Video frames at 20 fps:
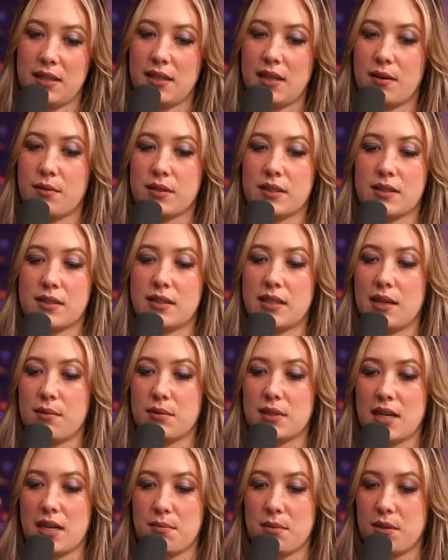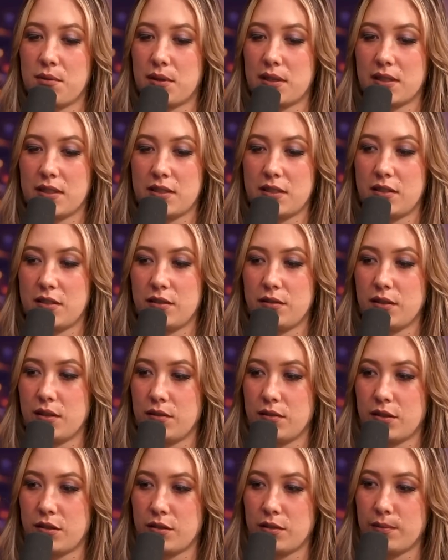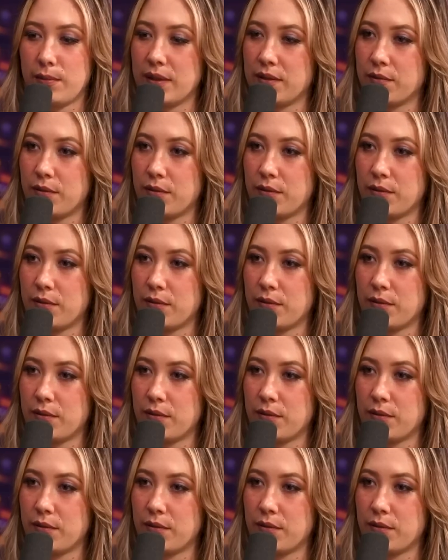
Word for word: and that was the same time he wanted to do YouTube,